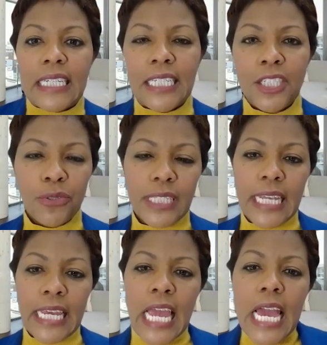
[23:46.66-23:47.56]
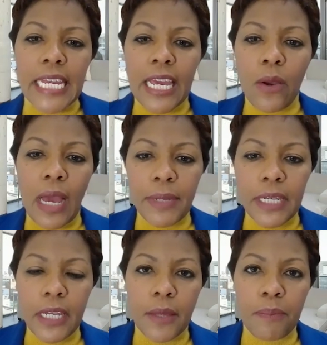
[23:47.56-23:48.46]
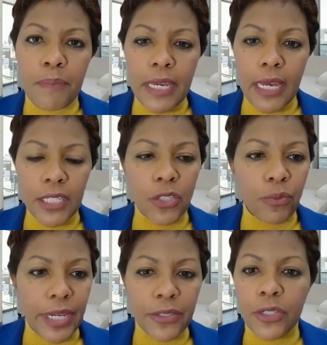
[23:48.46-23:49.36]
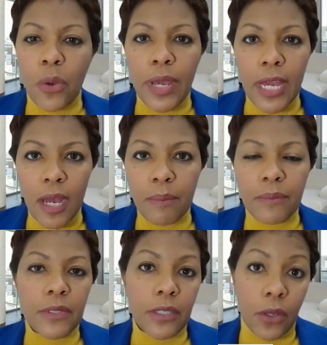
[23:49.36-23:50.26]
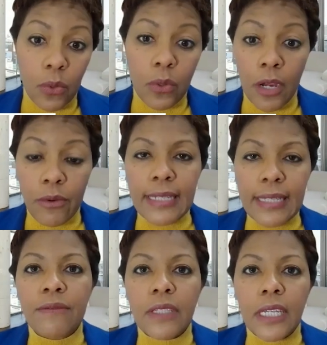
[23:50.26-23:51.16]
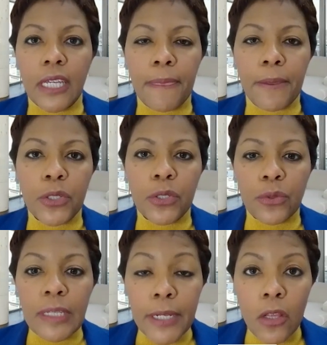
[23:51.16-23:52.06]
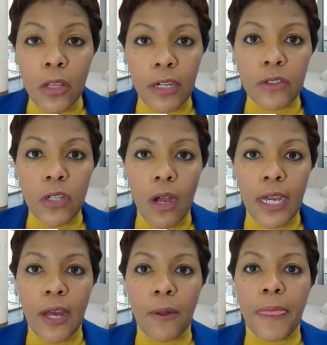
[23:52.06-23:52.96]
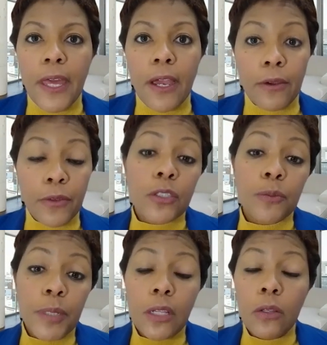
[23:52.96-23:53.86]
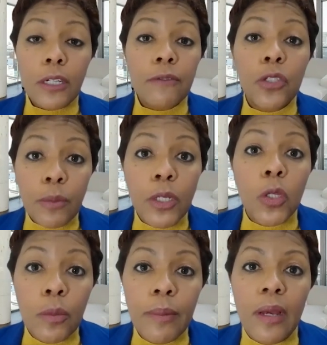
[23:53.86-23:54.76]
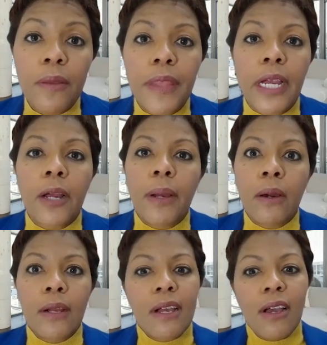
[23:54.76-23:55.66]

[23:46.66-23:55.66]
Interesting. Now, because the rates are going up so aggressively, there's certainly been a lot of talk out there, and there's been a lot of doom and gloom out there about,